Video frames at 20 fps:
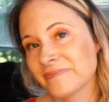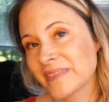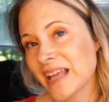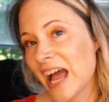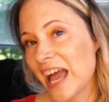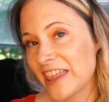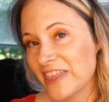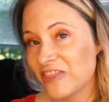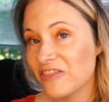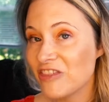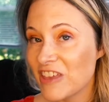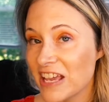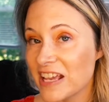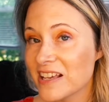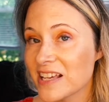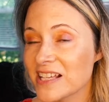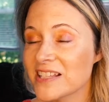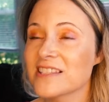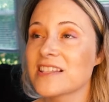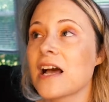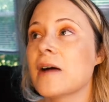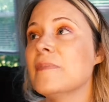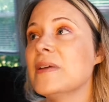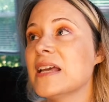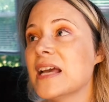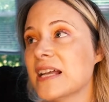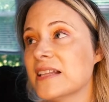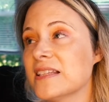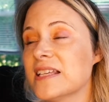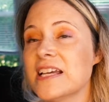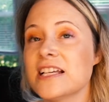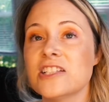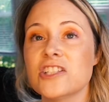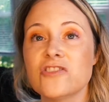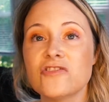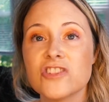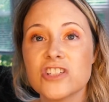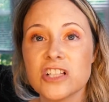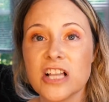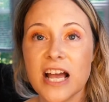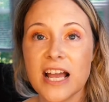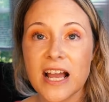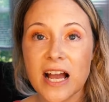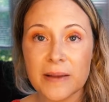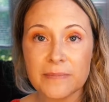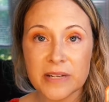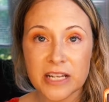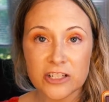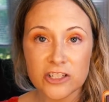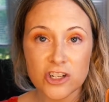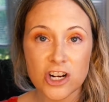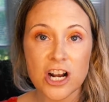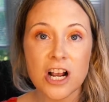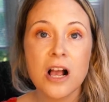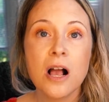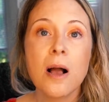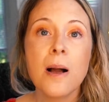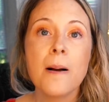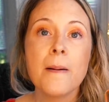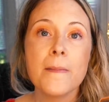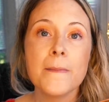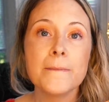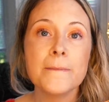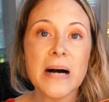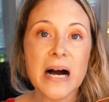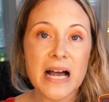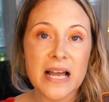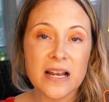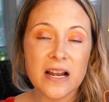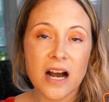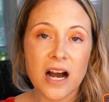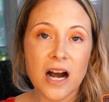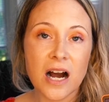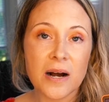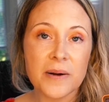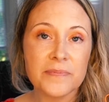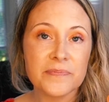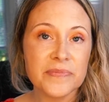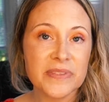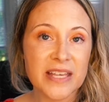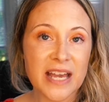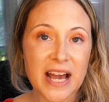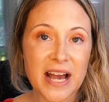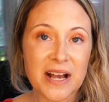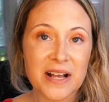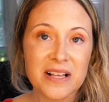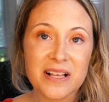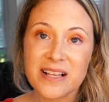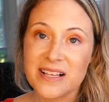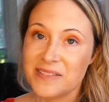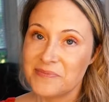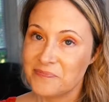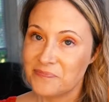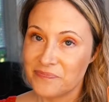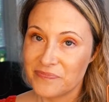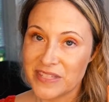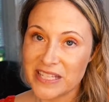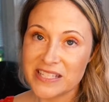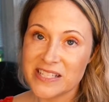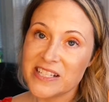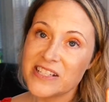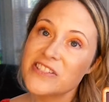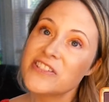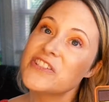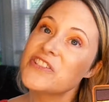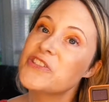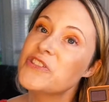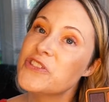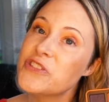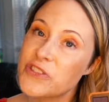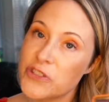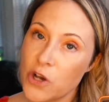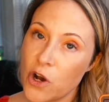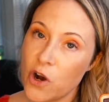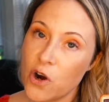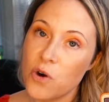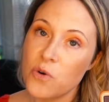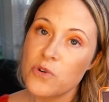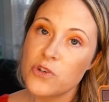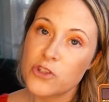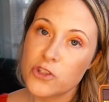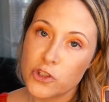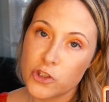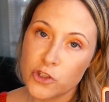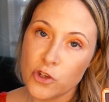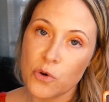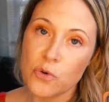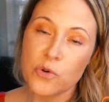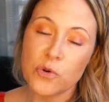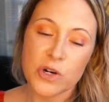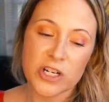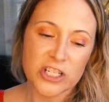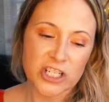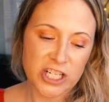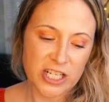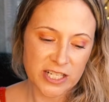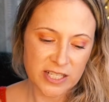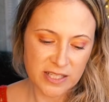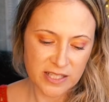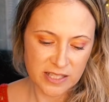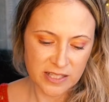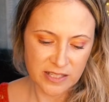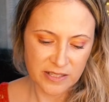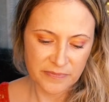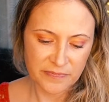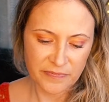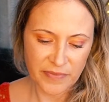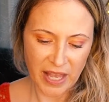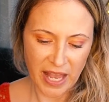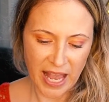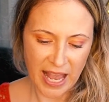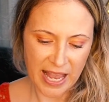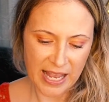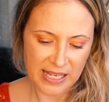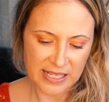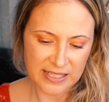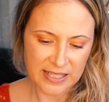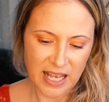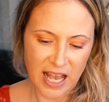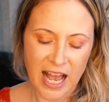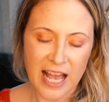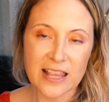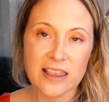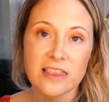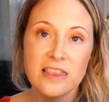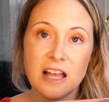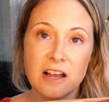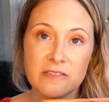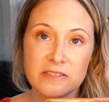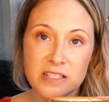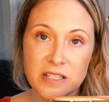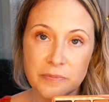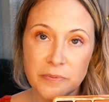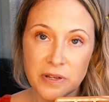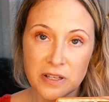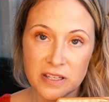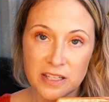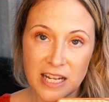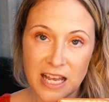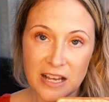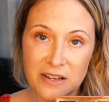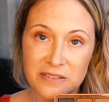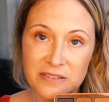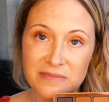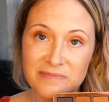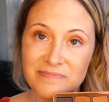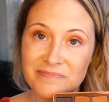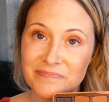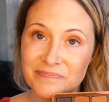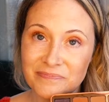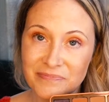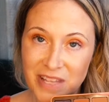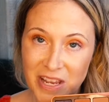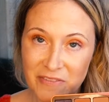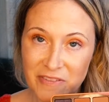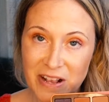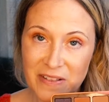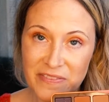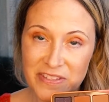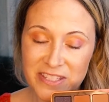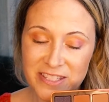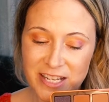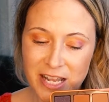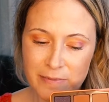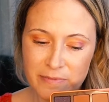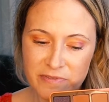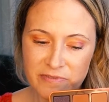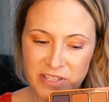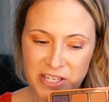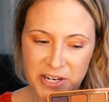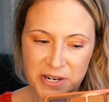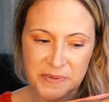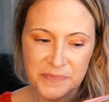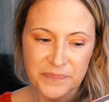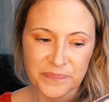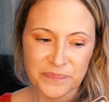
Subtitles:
I think it's coming at the end of July. I'm not sure. But yeah, this is so, so gorgeous. And I love to pull it out around this time of year.